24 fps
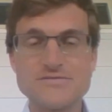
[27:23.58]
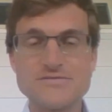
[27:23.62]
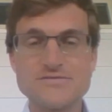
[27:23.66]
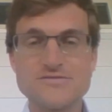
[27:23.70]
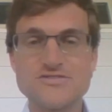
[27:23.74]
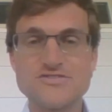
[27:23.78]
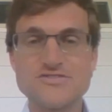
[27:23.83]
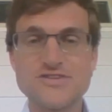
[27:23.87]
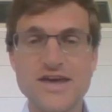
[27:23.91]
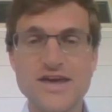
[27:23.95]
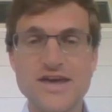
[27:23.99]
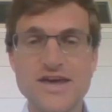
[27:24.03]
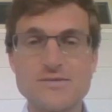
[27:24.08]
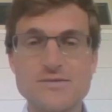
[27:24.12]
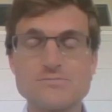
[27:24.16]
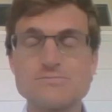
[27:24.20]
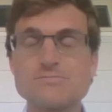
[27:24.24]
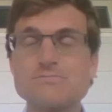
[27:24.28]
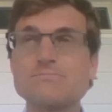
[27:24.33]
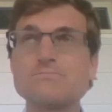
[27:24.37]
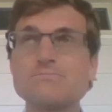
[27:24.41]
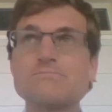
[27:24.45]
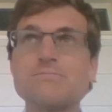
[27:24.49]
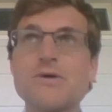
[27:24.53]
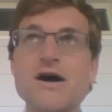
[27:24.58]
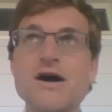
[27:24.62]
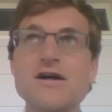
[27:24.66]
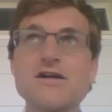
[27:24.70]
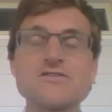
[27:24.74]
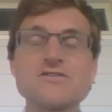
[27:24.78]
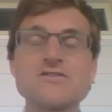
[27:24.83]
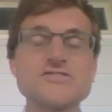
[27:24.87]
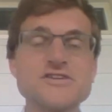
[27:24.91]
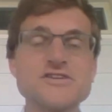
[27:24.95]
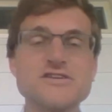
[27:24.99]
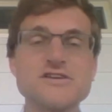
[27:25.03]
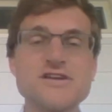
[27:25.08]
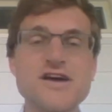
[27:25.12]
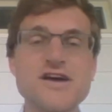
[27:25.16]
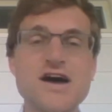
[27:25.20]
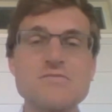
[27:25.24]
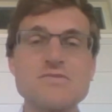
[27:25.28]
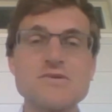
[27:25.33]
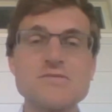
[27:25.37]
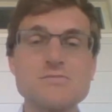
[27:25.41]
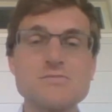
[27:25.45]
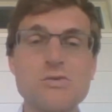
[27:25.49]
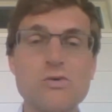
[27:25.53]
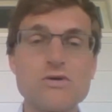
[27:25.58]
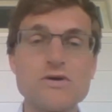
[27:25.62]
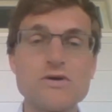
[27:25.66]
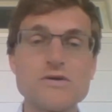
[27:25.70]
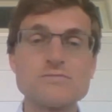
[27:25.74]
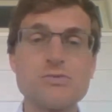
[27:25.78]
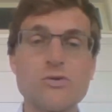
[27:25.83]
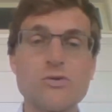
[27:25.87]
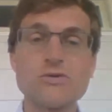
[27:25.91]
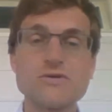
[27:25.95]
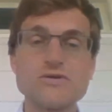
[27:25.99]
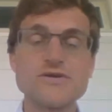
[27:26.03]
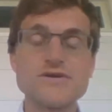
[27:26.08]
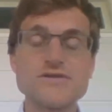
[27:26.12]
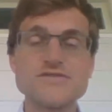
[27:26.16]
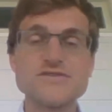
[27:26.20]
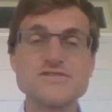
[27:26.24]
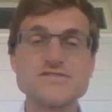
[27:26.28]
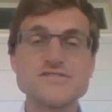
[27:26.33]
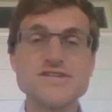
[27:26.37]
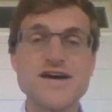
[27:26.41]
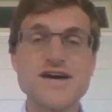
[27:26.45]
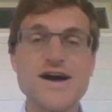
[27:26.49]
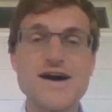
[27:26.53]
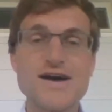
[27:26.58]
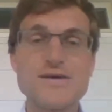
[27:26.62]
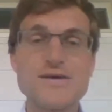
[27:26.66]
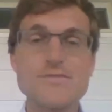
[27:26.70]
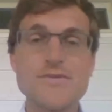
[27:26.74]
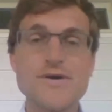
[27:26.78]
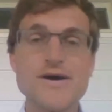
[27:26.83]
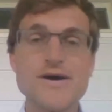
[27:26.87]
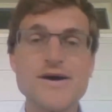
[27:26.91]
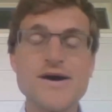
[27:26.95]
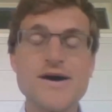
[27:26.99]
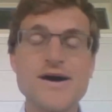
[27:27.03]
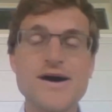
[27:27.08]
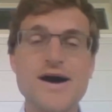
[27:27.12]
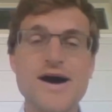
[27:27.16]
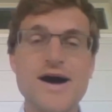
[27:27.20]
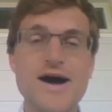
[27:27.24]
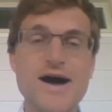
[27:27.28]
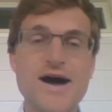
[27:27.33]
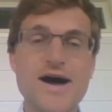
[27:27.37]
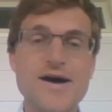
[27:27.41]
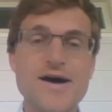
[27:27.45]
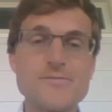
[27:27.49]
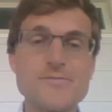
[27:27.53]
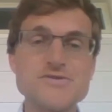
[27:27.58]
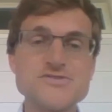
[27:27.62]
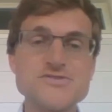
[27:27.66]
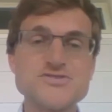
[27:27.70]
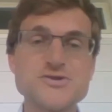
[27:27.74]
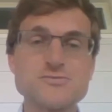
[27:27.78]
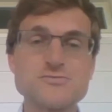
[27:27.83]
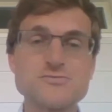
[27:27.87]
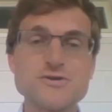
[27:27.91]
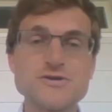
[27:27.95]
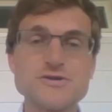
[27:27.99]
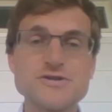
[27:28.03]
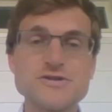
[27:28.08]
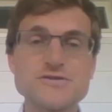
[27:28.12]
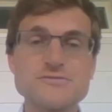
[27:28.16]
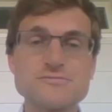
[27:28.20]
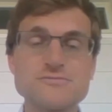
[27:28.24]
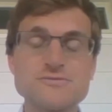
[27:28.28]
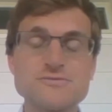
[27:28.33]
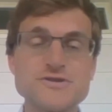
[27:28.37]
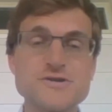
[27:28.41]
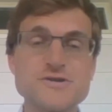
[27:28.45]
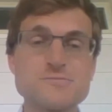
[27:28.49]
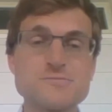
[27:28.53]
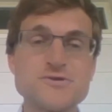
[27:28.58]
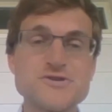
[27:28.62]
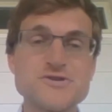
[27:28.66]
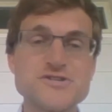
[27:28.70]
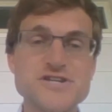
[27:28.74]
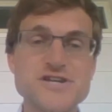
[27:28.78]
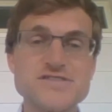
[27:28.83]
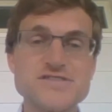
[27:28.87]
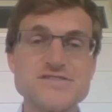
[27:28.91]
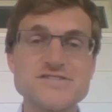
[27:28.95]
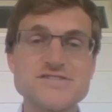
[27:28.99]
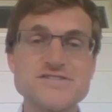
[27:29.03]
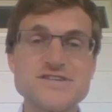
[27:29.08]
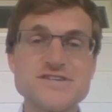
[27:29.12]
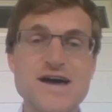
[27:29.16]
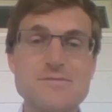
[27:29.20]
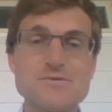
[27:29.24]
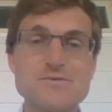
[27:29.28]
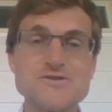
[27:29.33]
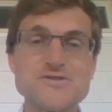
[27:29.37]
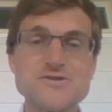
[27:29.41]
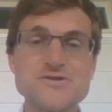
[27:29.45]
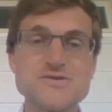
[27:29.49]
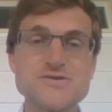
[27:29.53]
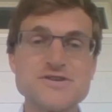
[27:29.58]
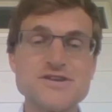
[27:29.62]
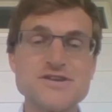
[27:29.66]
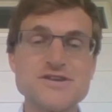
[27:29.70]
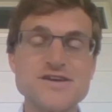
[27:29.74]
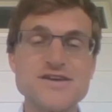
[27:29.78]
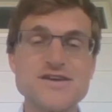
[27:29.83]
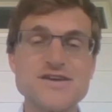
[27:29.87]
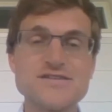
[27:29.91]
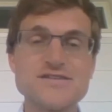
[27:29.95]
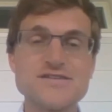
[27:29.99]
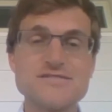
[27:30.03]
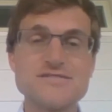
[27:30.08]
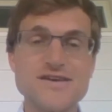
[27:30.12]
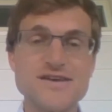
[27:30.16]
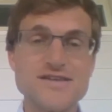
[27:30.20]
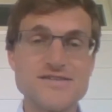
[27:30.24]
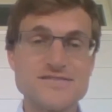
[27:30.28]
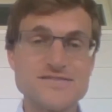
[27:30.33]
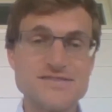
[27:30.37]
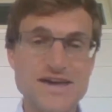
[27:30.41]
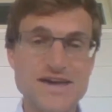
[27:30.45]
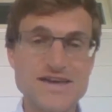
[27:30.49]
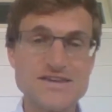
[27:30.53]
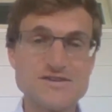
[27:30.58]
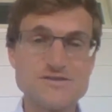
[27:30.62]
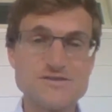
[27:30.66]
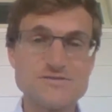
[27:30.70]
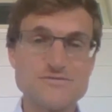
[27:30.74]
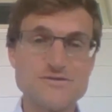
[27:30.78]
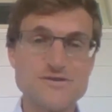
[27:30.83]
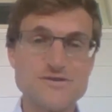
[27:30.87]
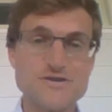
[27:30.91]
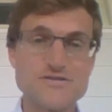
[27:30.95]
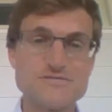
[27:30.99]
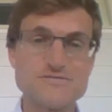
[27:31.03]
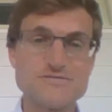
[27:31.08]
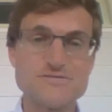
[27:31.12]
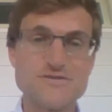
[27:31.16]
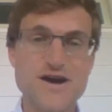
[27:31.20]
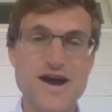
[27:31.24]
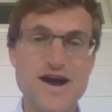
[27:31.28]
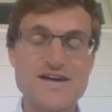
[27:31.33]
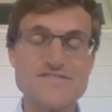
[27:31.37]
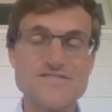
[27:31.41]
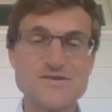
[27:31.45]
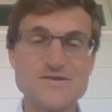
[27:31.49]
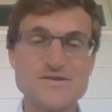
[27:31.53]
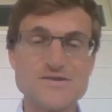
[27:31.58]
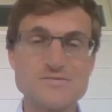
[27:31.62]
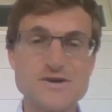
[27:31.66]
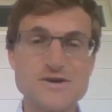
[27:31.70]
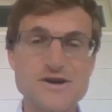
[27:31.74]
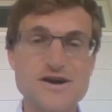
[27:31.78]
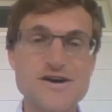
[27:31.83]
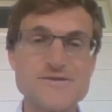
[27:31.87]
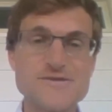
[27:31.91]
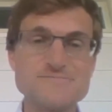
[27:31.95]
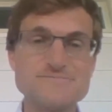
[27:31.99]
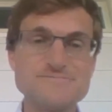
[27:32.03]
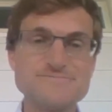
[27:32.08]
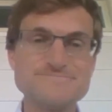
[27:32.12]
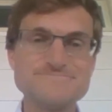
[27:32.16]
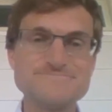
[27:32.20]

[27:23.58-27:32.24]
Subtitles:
State policy could not be more important at this time. And so really appreciate this opportunity and thank you for having me on.